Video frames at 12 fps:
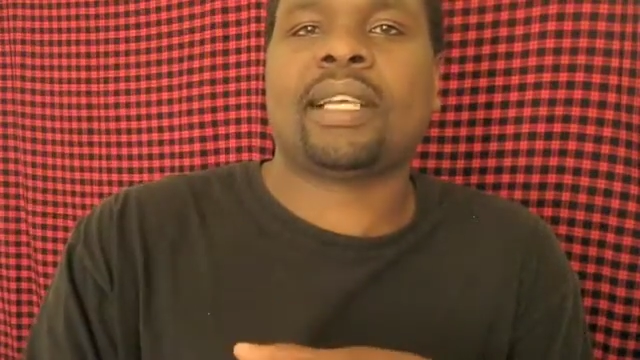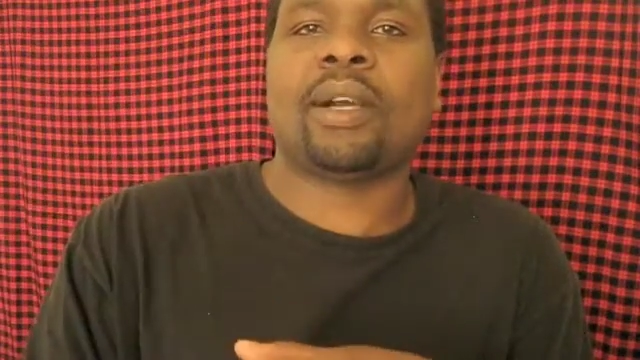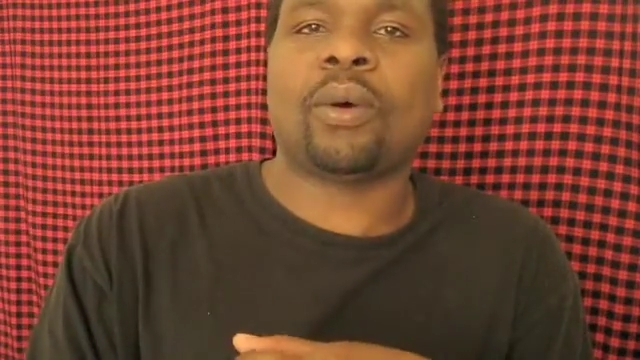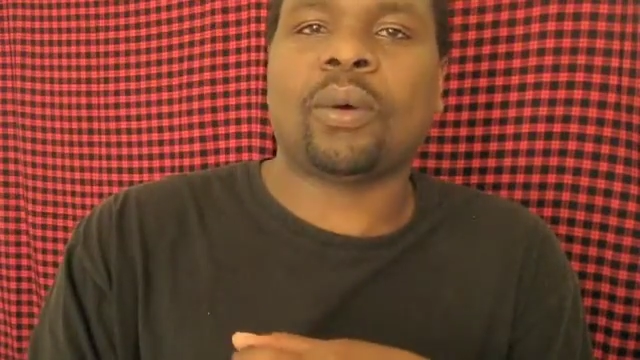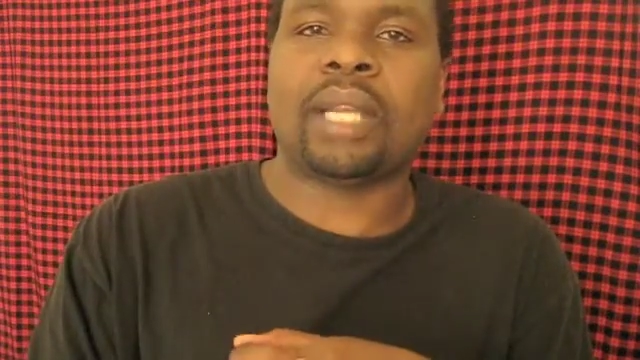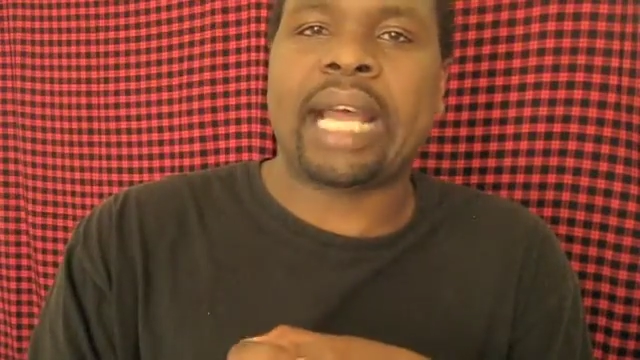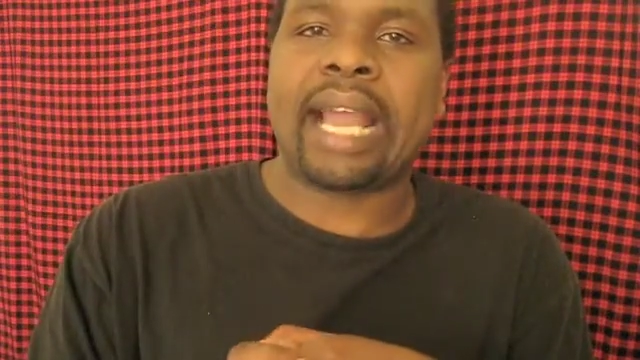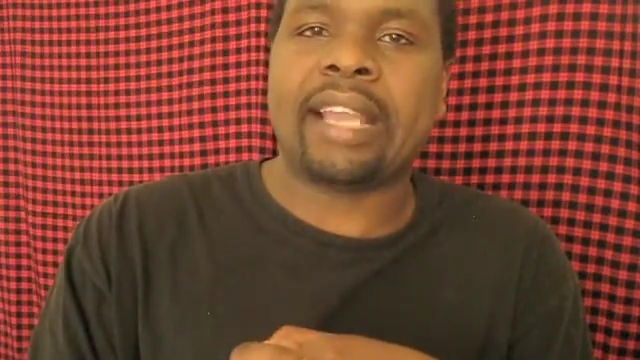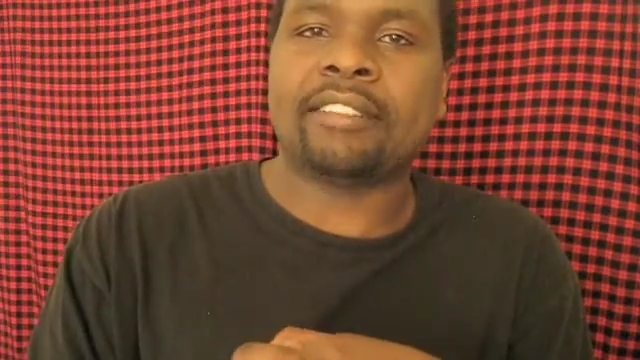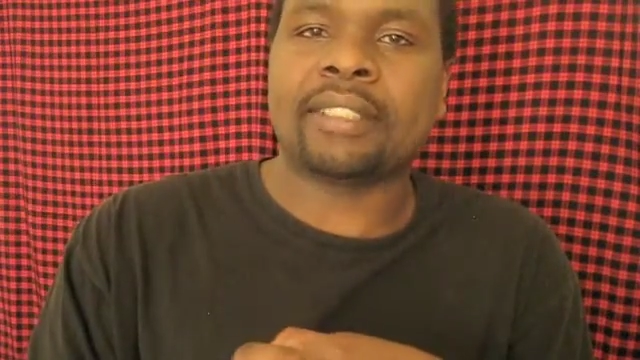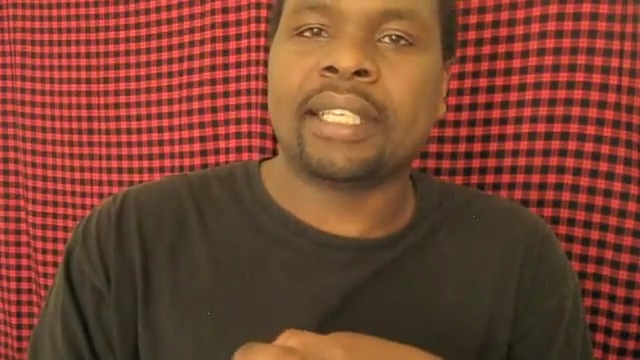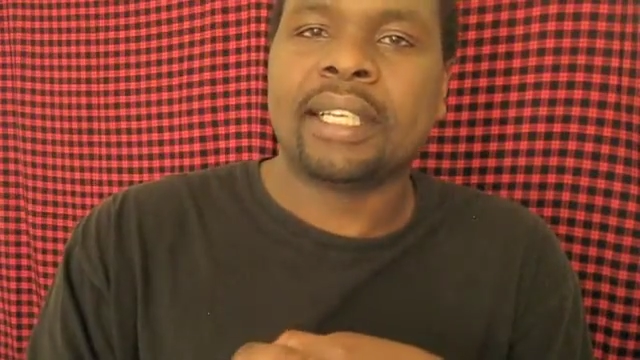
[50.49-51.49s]
their whole
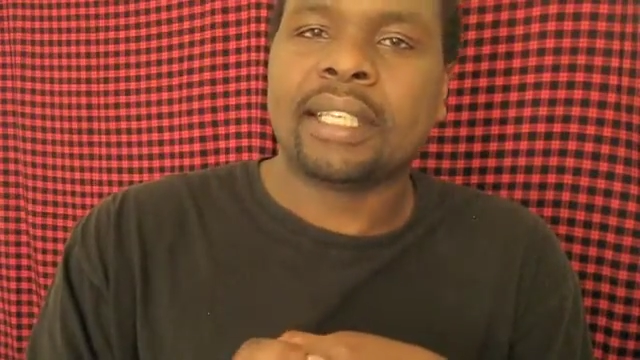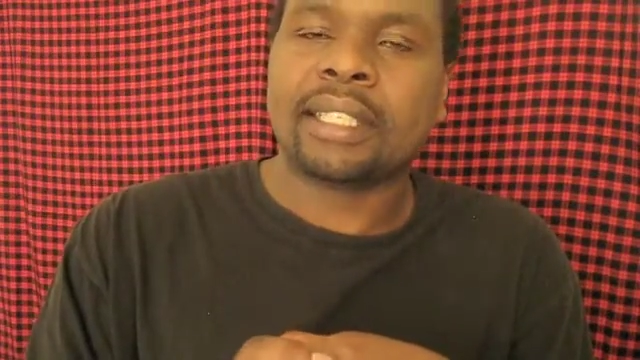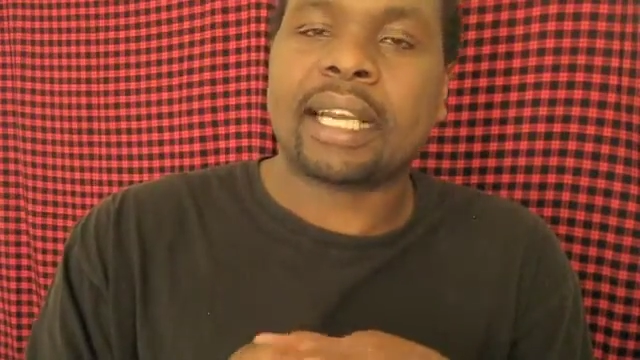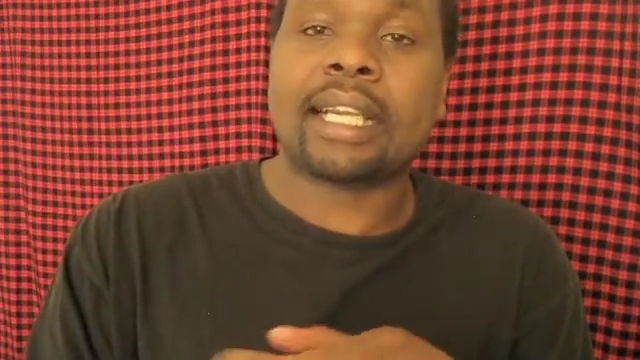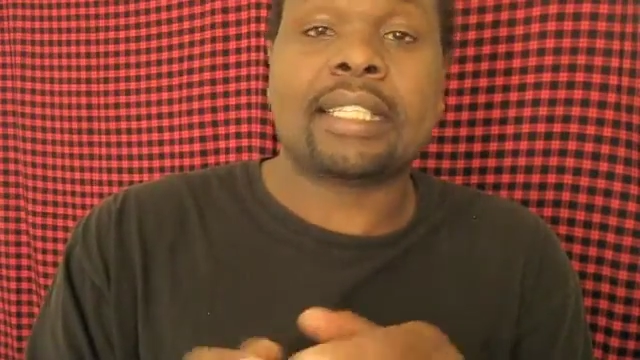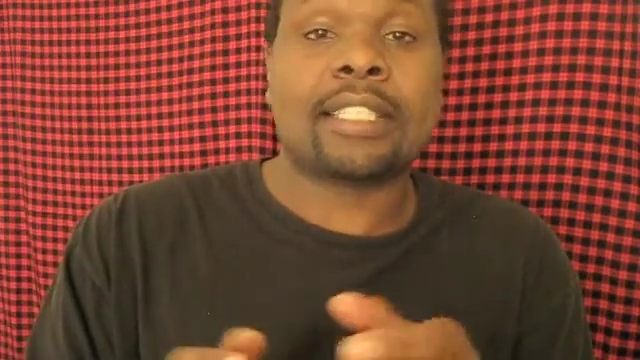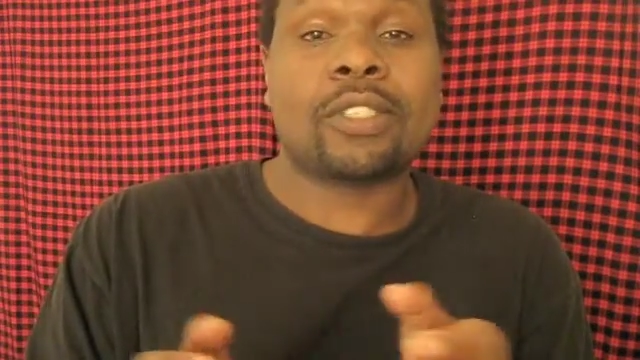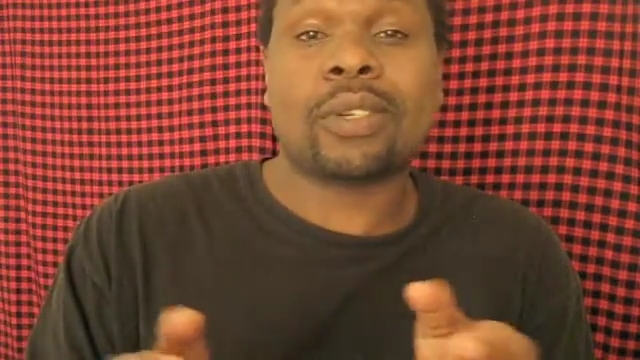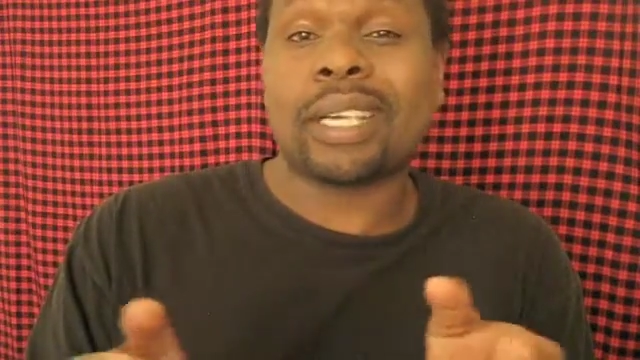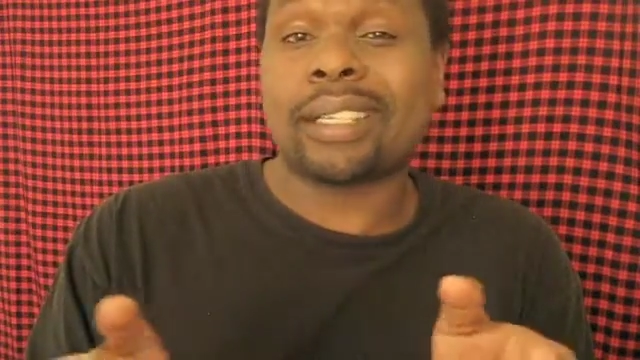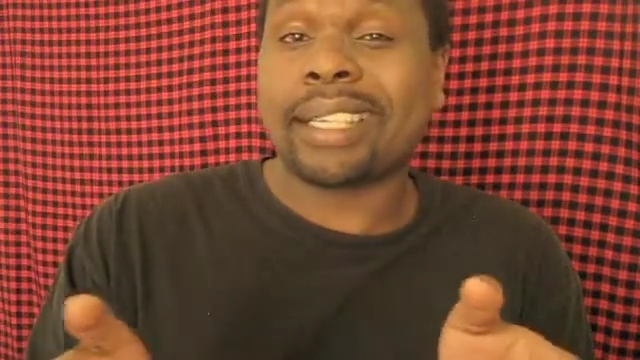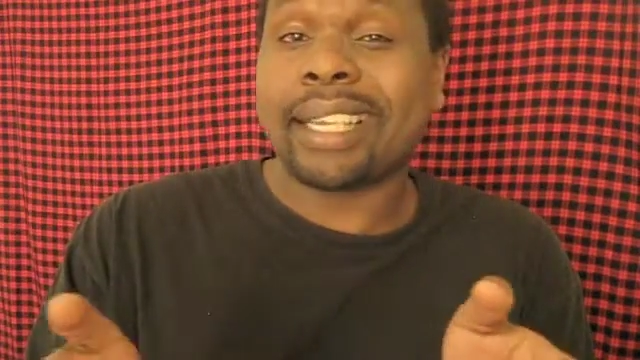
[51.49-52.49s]
lives that are just
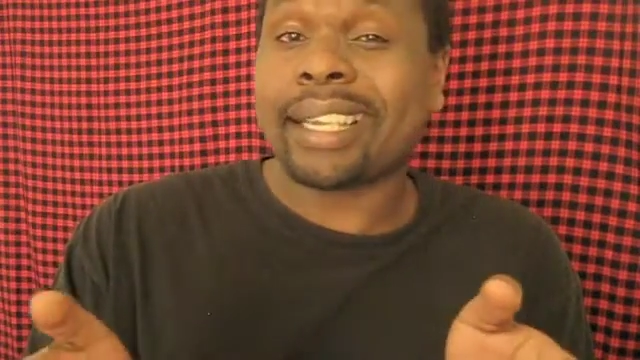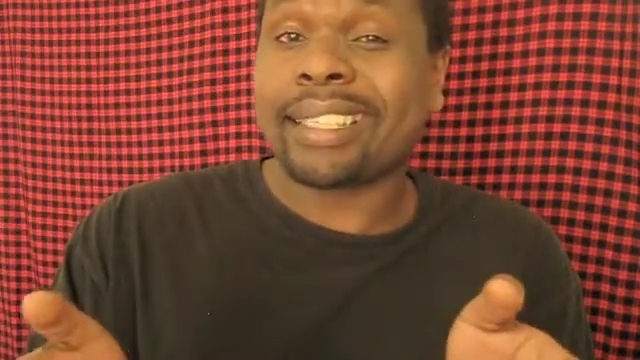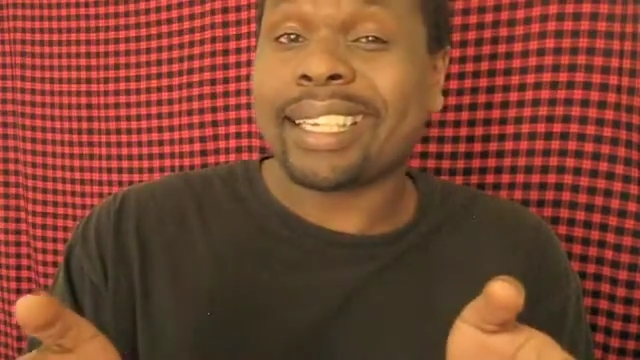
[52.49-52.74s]
trying to get,